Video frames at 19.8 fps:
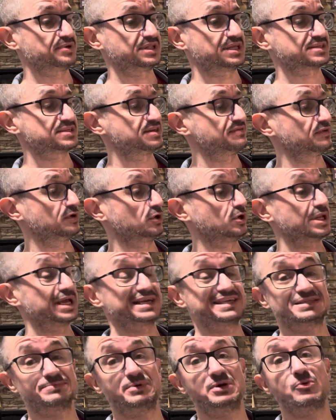doesn't even look like
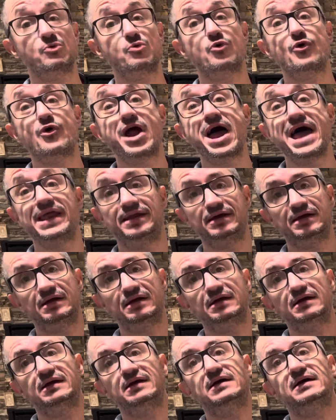it's been read.
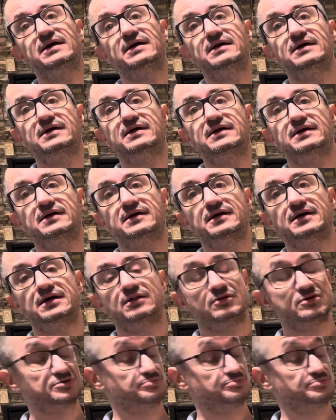It looks